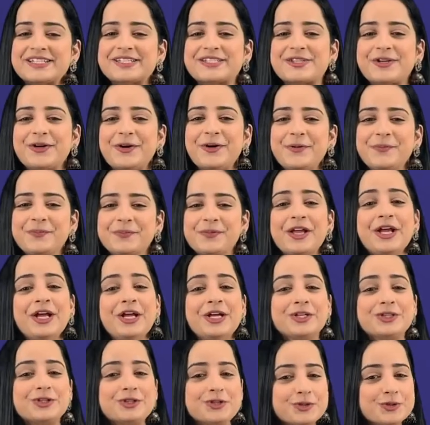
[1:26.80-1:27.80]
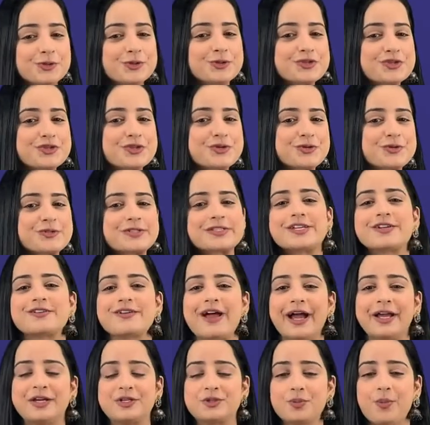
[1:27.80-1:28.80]
So, do choose the
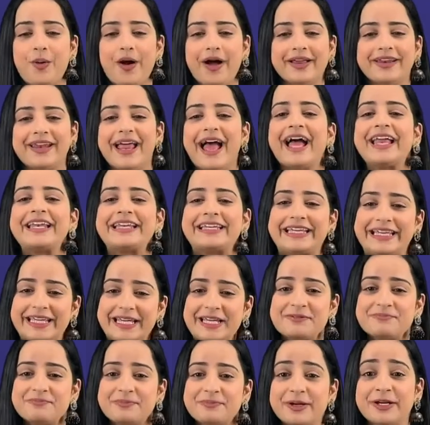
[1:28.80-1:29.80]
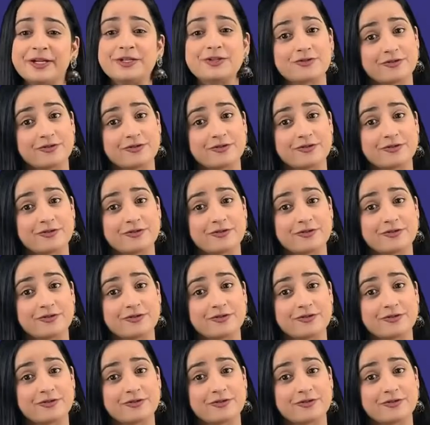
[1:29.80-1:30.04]
right one and keep it